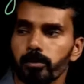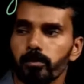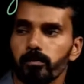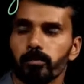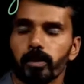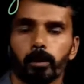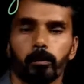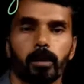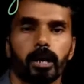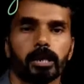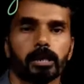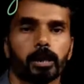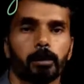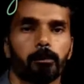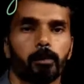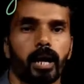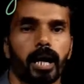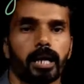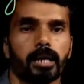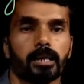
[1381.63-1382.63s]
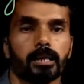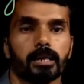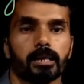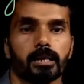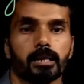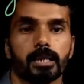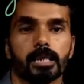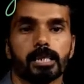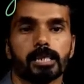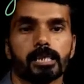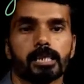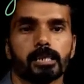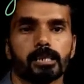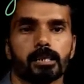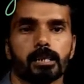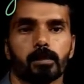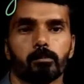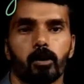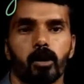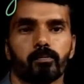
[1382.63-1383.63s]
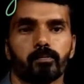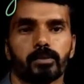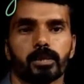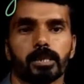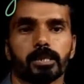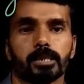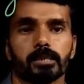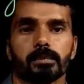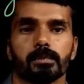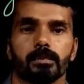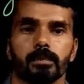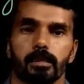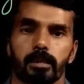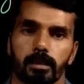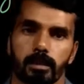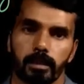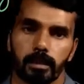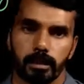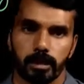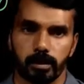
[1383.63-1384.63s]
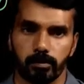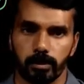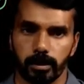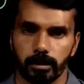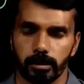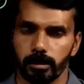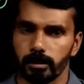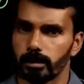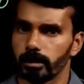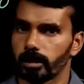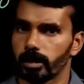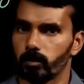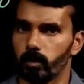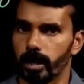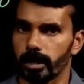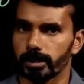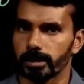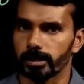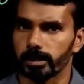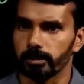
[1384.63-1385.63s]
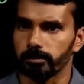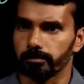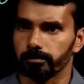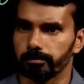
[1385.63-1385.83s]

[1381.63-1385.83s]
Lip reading: we multiply each term of this divisor.